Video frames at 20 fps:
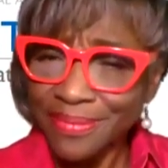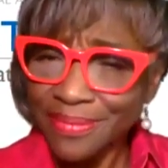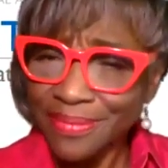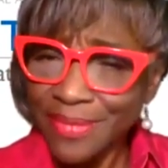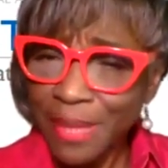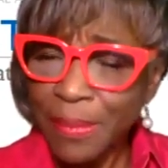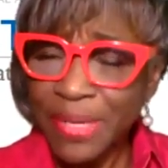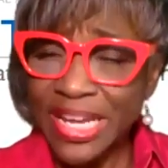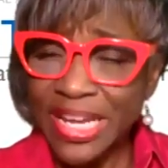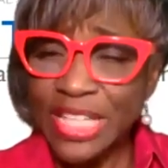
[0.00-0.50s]

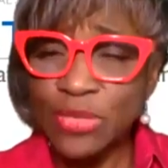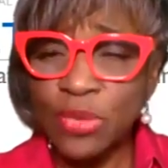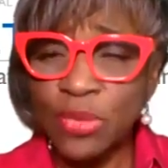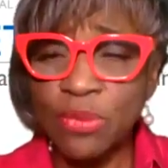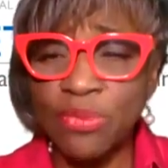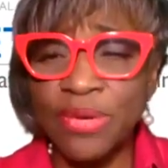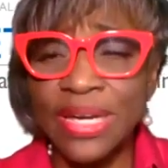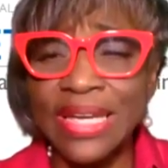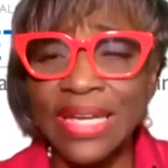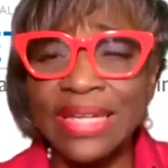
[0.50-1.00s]
But as we
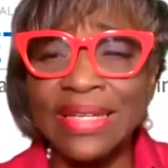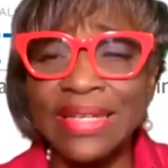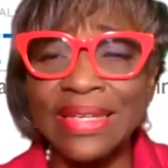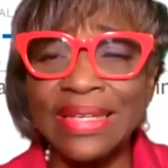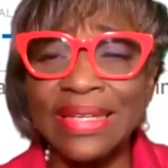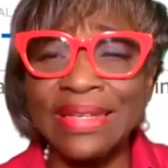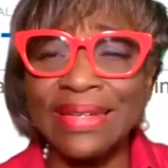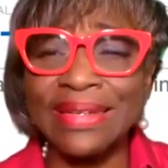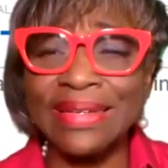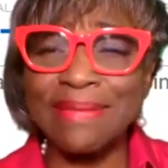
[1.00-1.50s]
bring
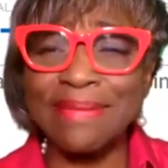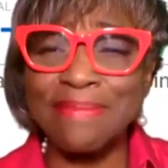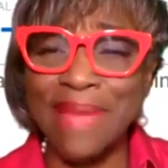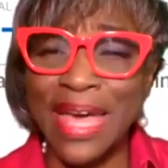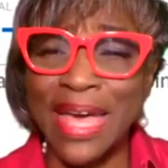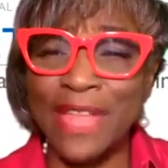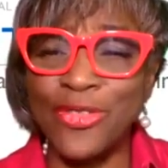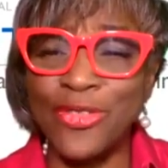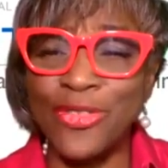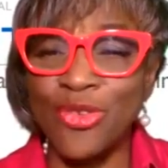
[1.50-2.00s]

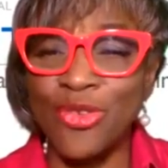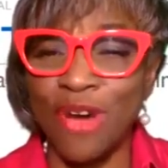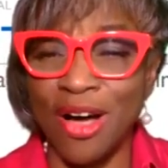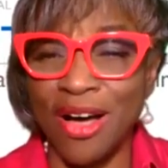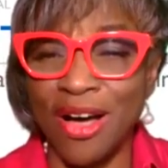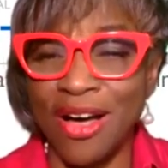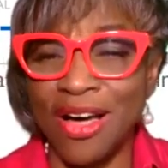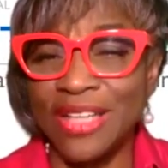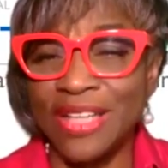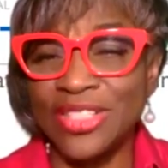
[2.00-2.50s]
Matthew
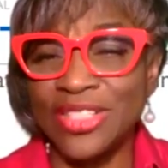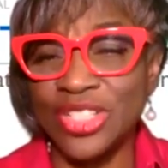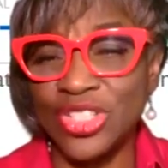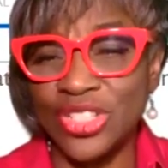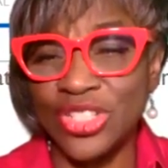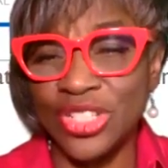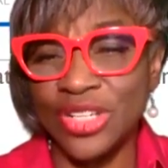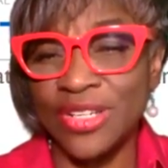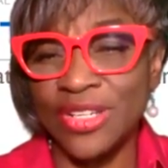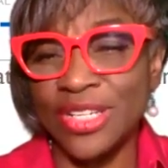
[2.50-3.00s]
on to
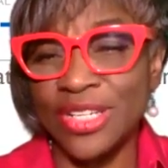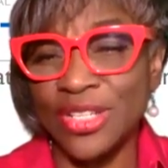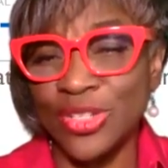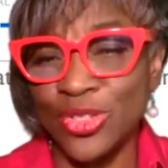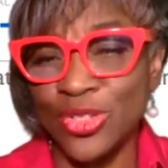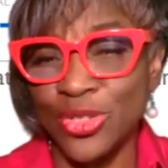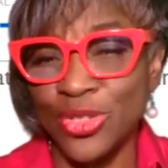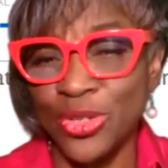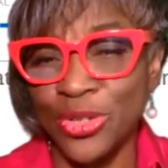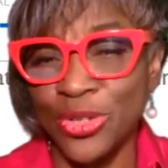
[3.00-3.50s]
share
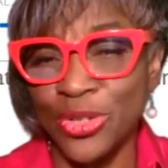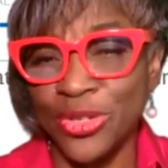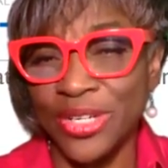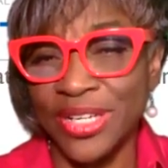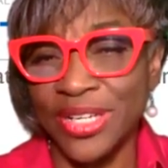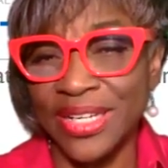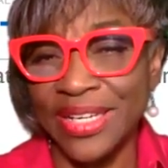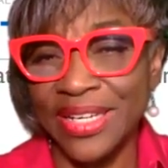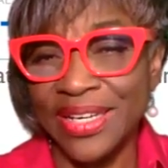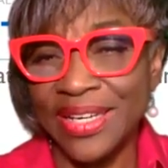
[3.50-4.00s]
his
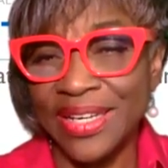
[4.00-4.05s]
story,